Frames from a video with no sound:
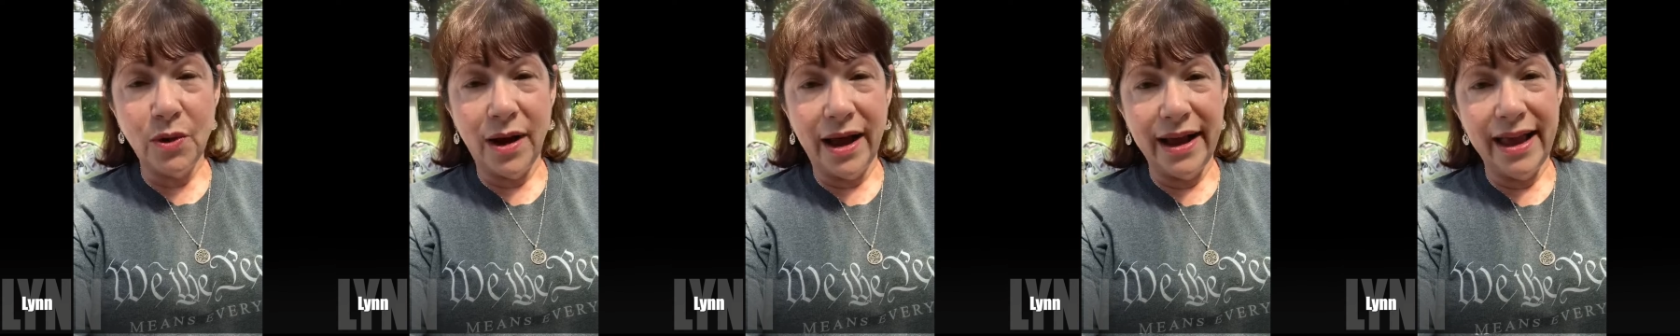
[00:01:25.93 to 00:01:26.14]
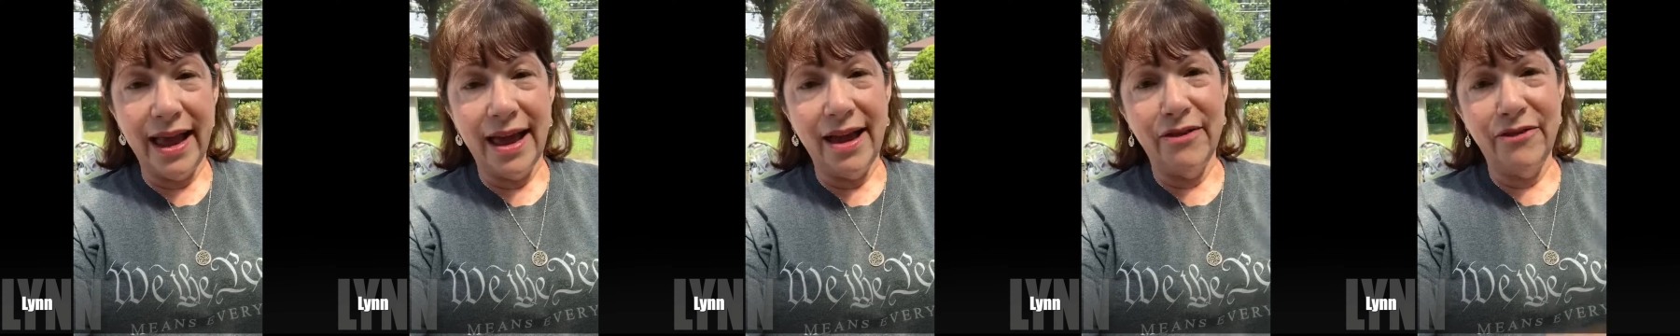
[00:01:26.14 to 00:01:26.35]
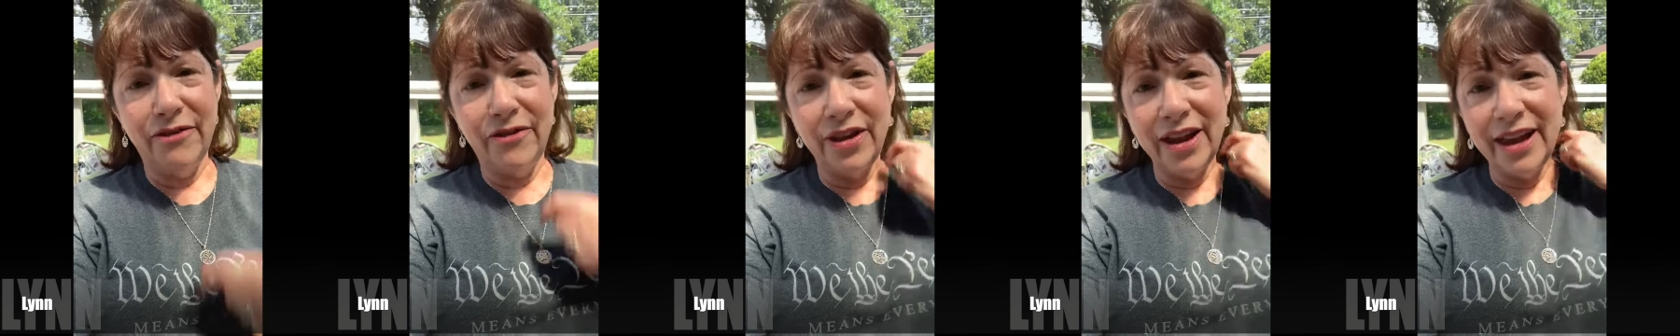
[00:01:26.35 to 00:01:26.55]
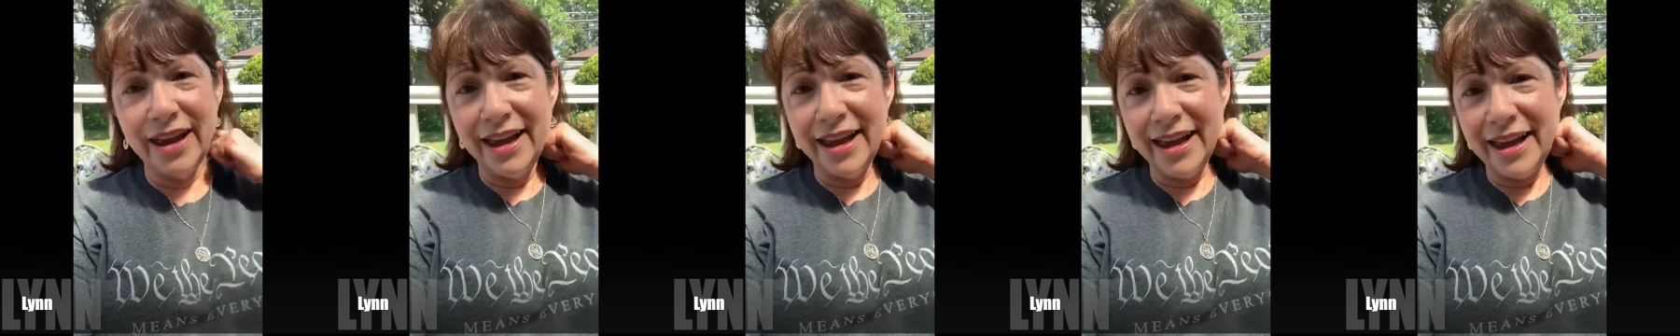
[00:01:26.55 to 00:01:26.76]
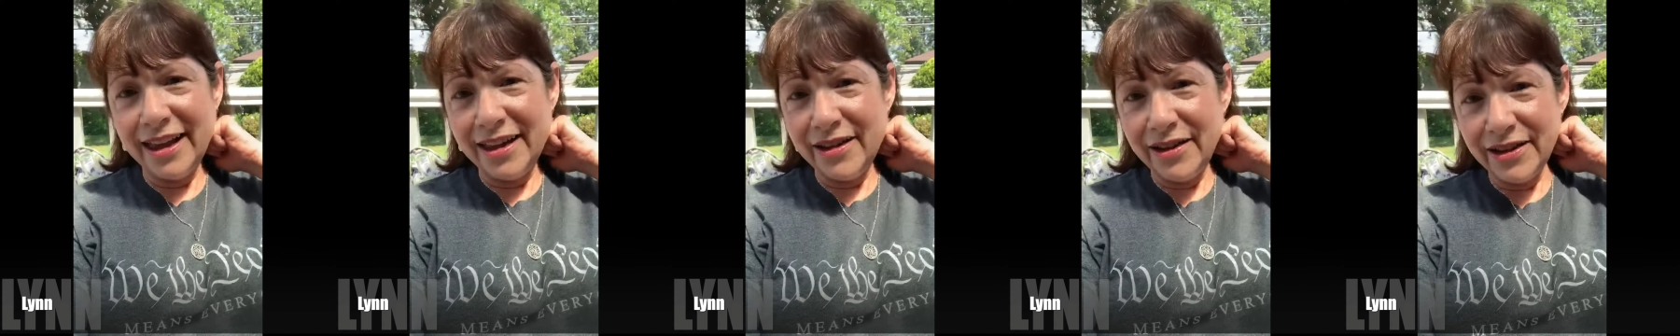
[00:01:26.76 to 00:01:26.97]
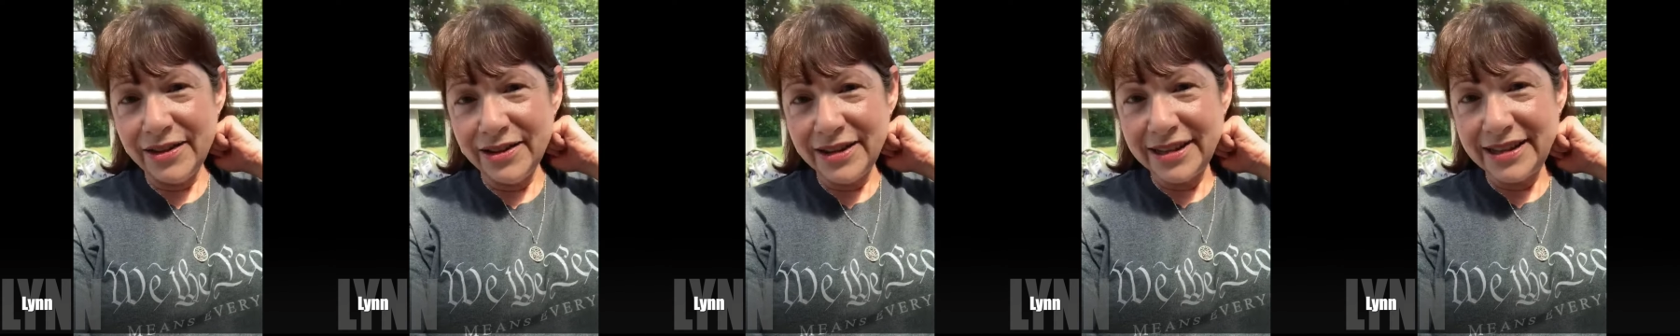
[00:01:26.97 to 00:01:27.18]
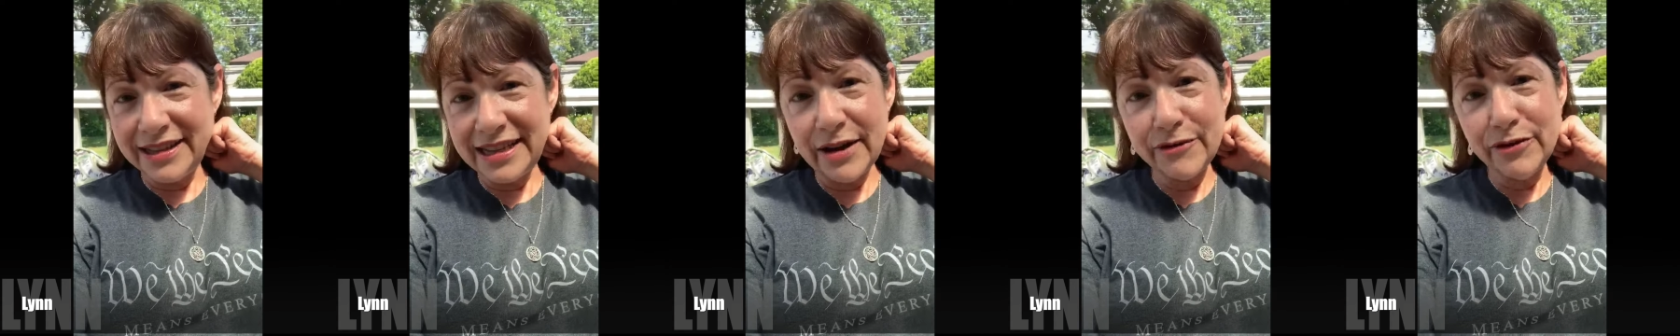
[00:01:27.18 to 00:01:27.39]
I have
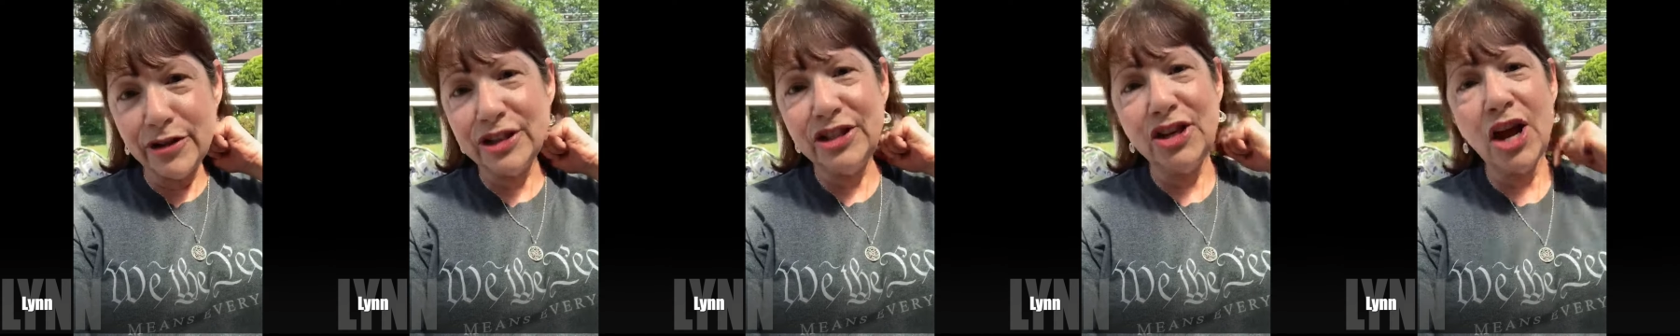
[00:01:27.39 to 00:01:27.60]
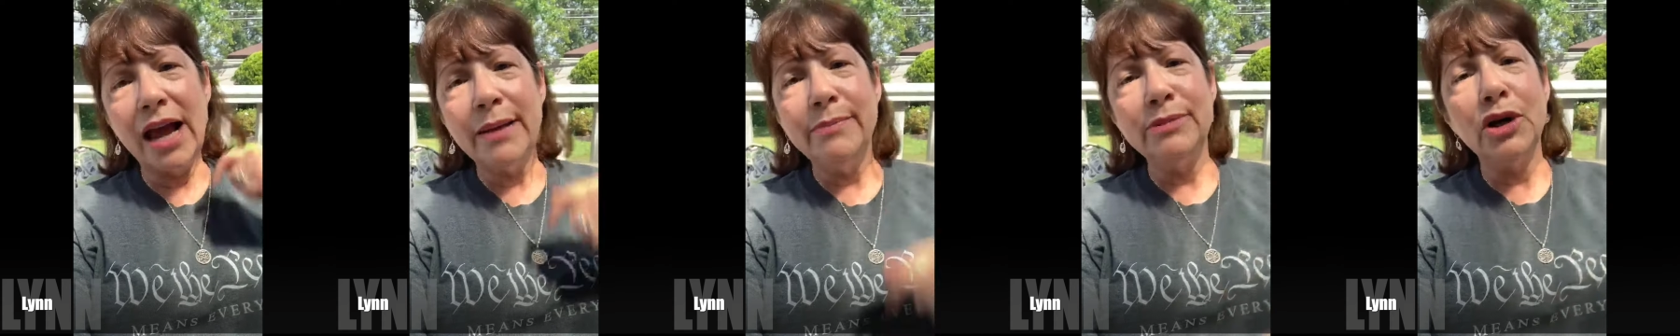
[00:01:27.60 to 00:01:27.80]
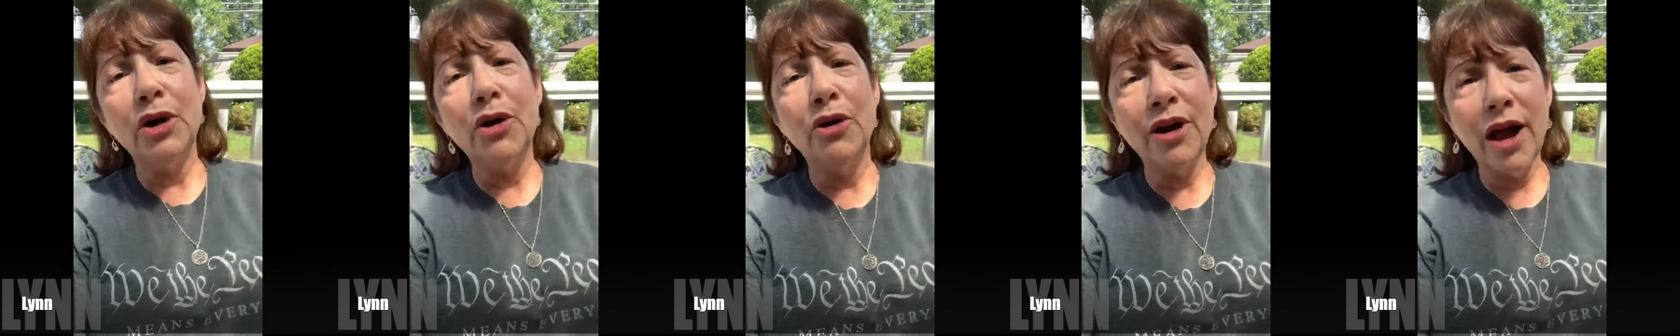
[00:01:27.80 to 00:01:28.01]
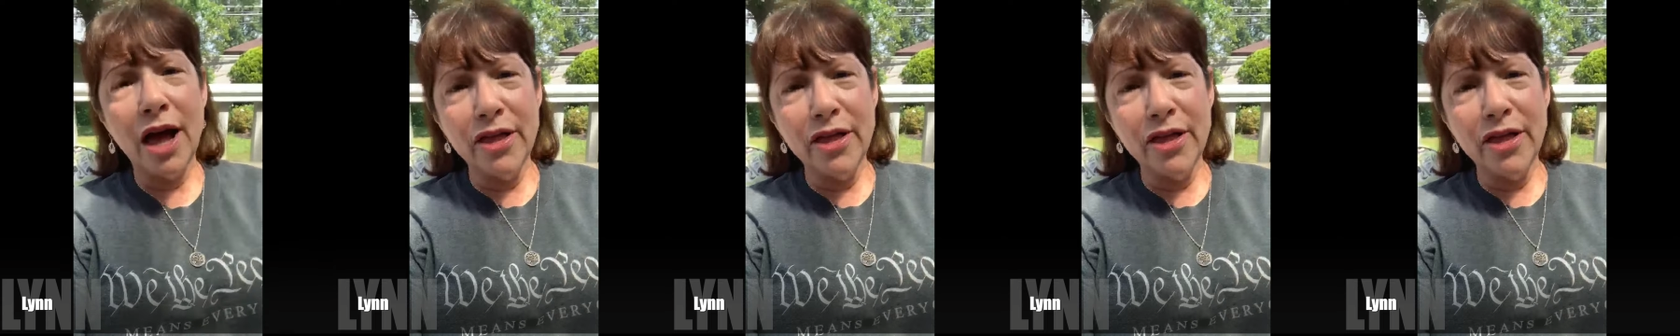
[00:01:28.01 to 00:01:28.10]
several times hurt